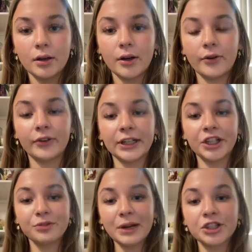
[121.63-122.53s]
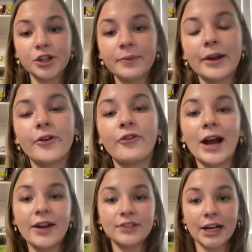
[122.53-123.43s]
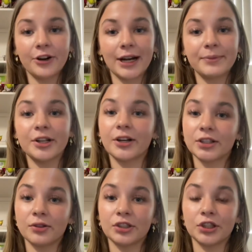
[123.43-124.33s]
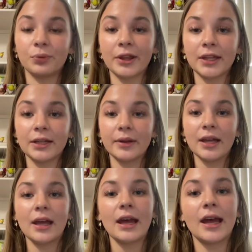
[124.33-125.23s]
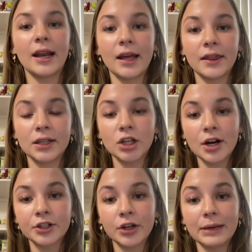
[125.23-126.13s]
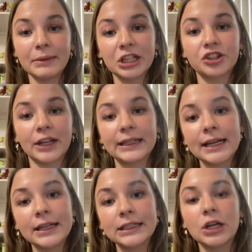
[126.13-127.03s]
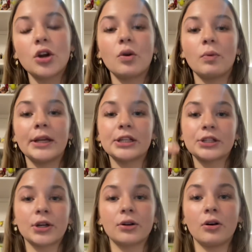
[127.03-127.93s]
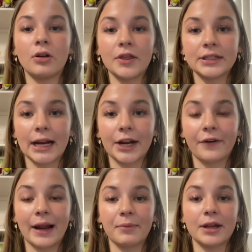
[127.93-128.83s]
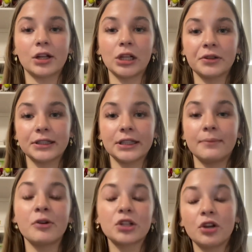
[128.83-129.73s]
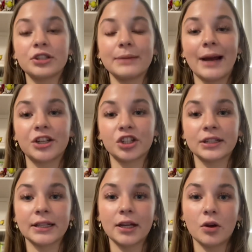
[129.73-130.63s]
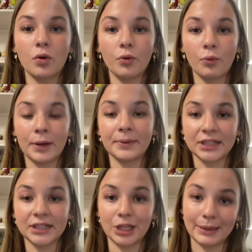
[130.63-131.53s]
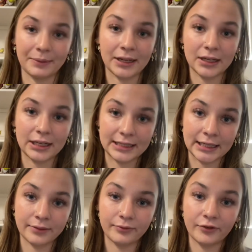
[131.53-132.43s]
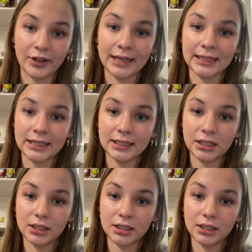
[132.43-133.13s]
For each measure, 5 diagrams are associated with it, and the doctor administering the test would circle the diagram that most closely matches what position the baby is in for that test.